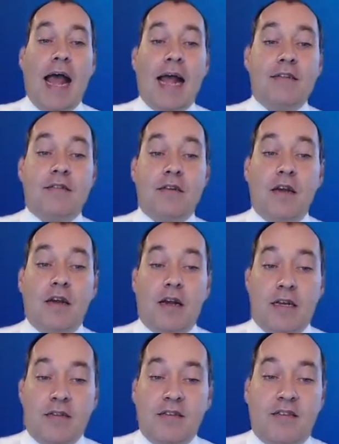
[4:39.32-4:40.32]
And
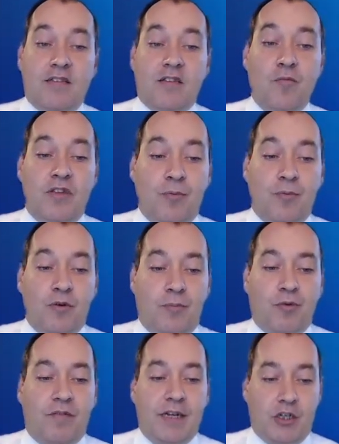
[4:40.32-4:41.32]
indices of multiple
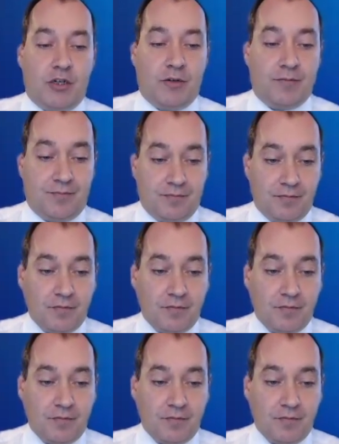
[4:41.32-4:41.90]
deprivation.